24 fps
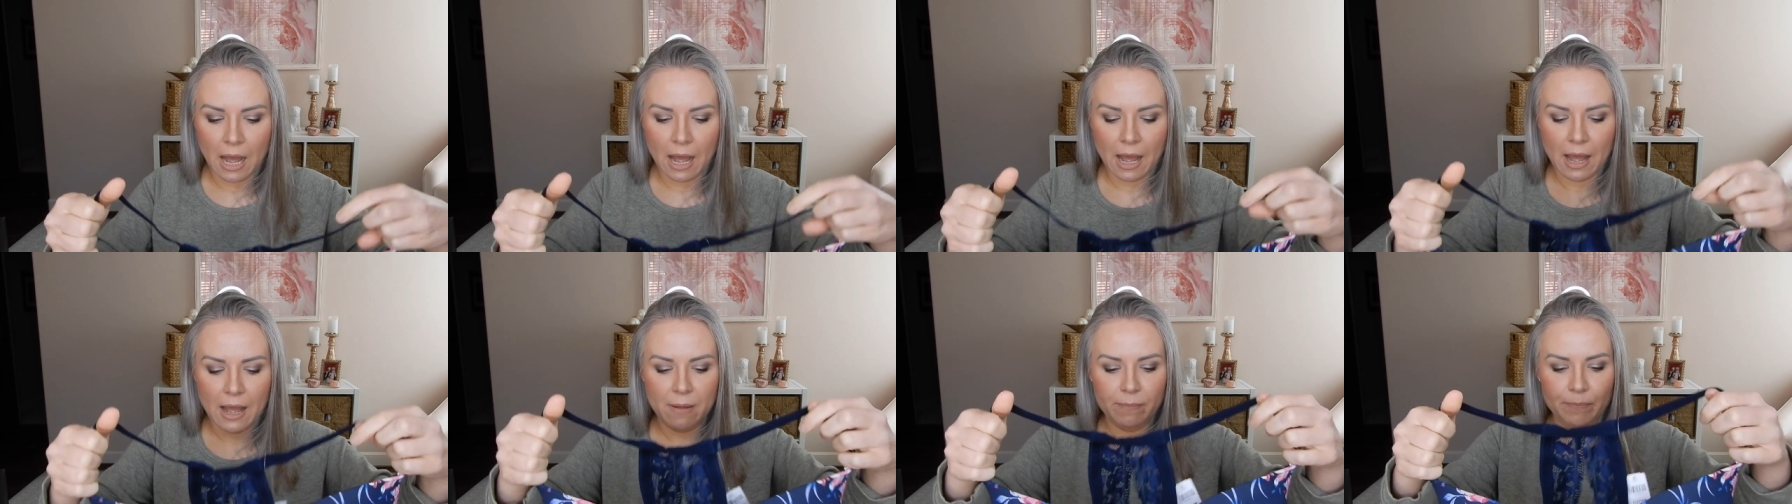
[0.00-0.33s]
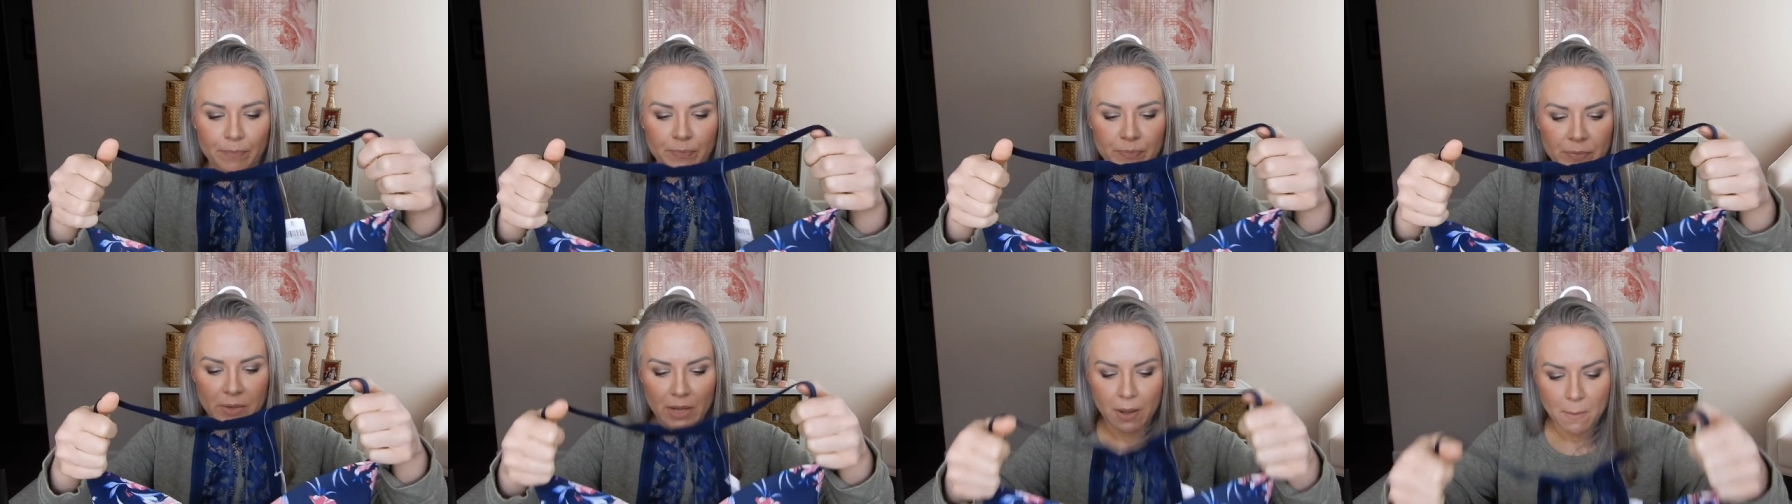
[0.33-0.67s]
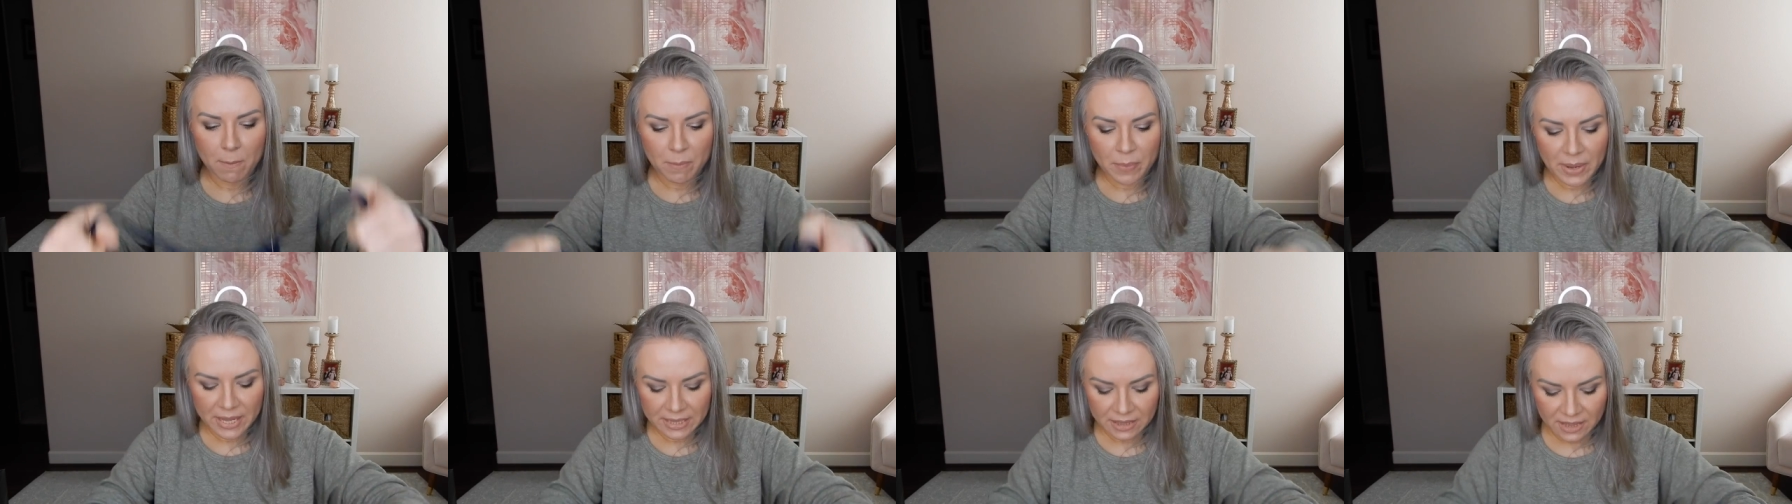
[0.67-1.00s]
Um,
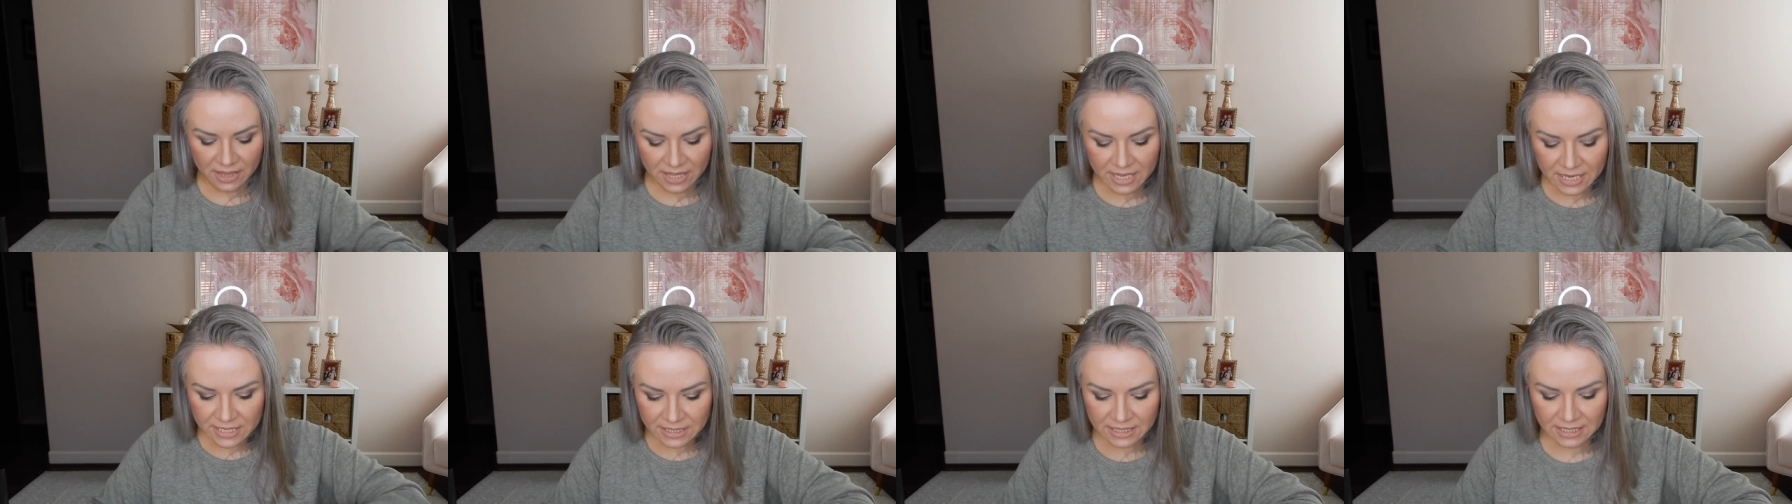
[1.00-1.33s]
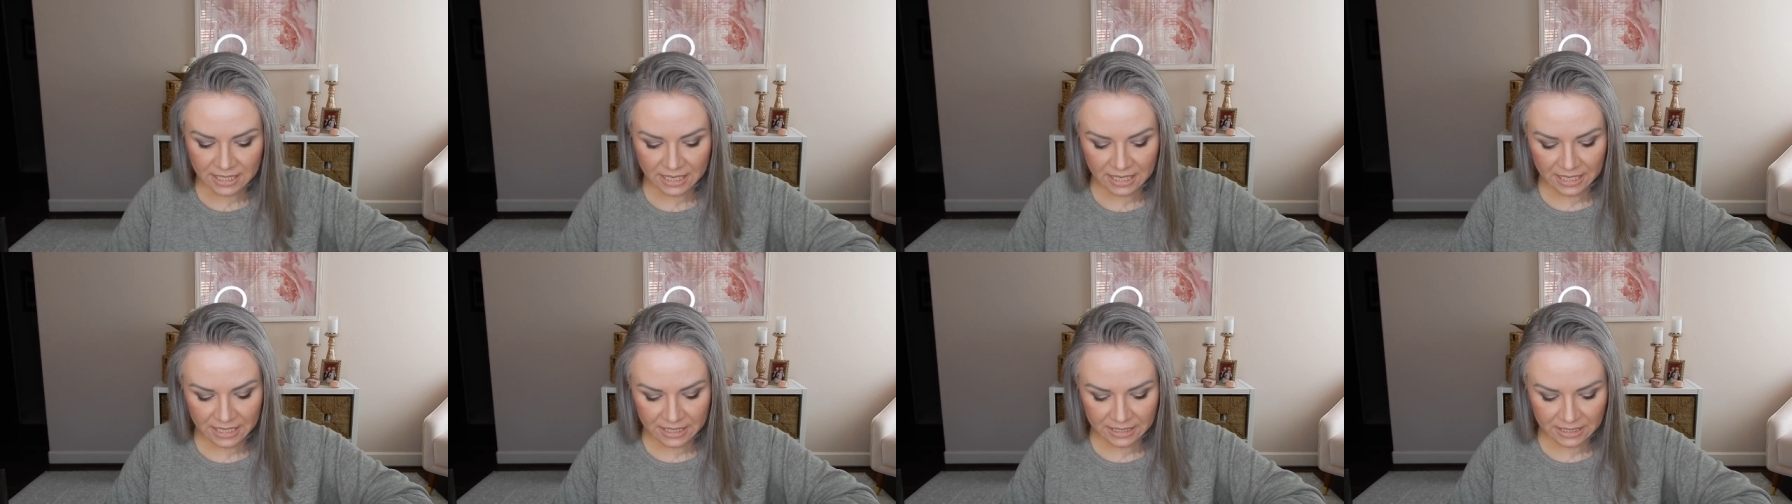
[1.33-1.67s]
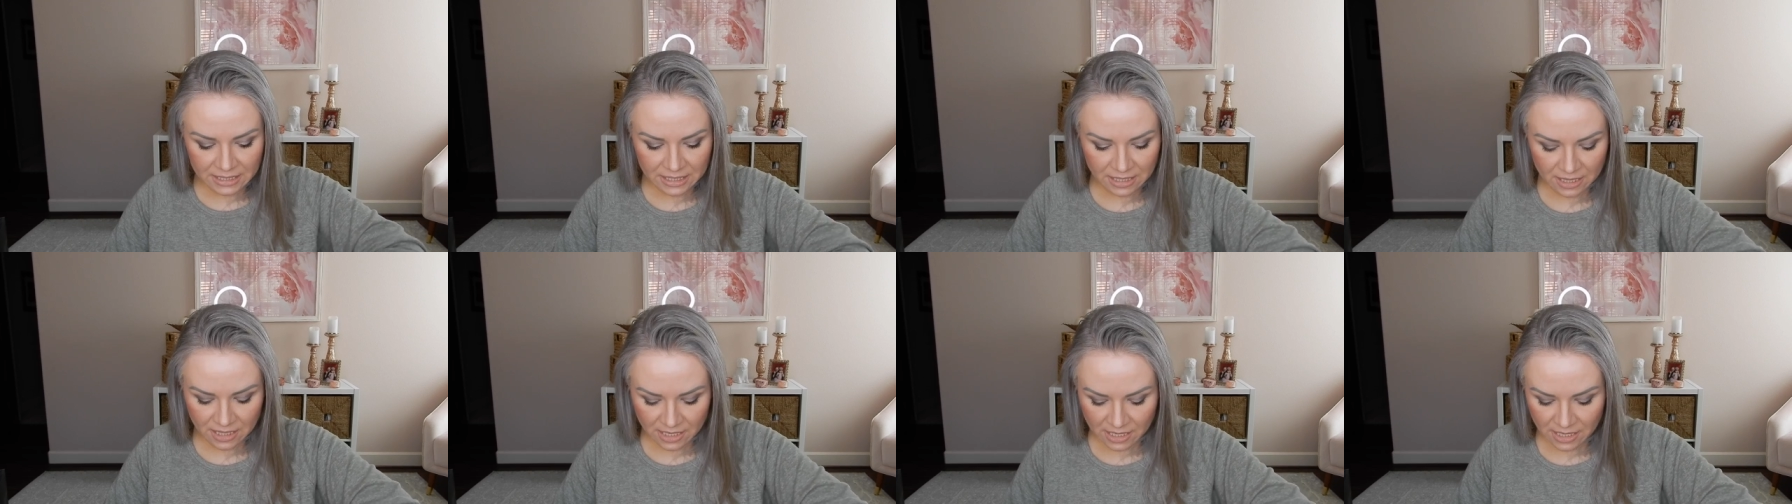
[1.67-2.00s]
but this
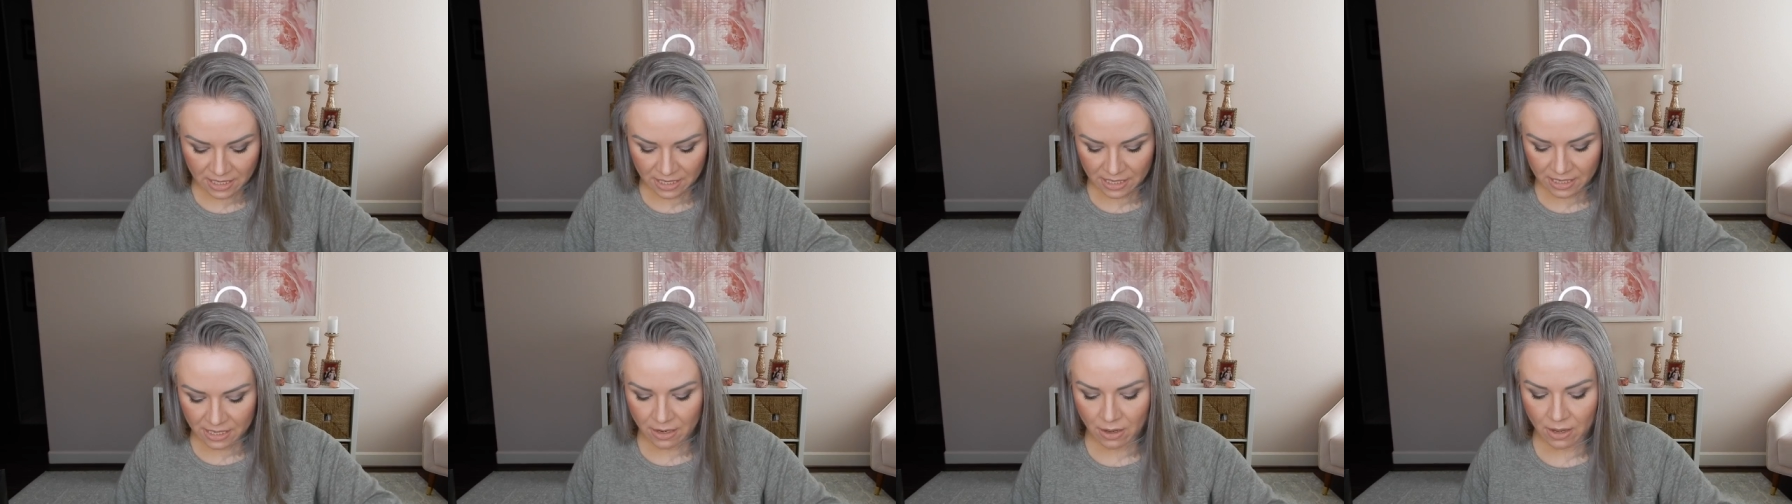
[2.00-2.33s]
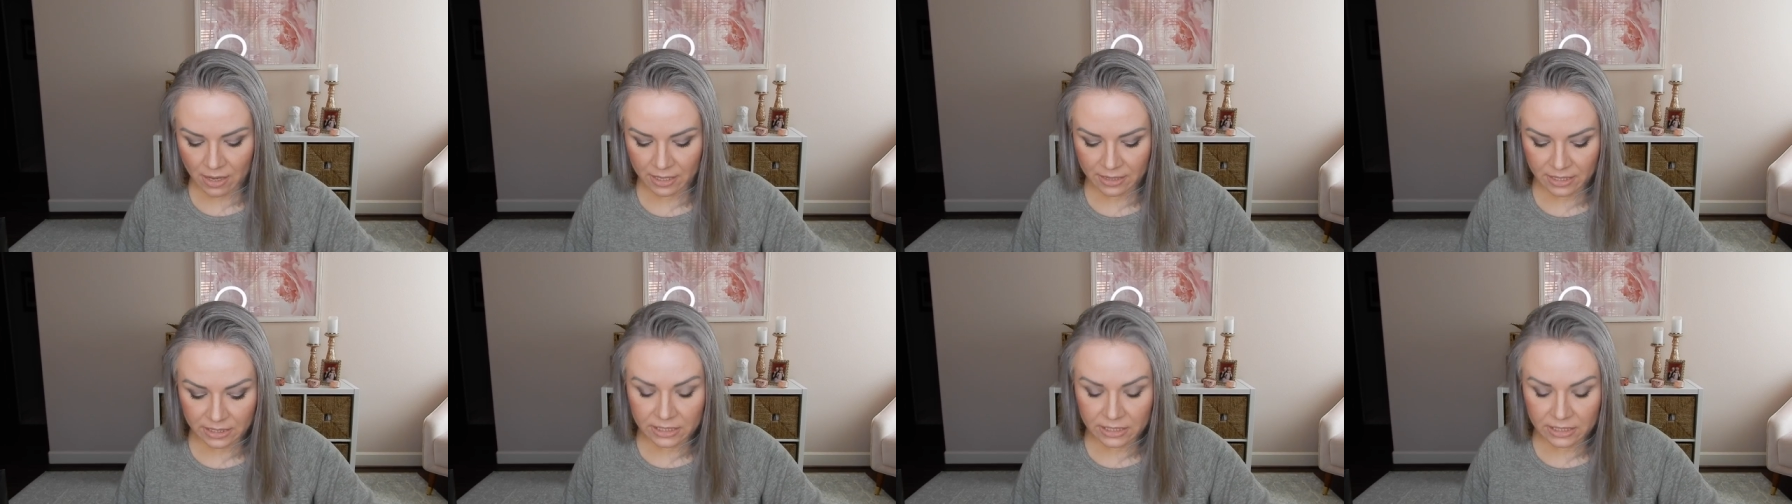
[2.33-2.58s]
is the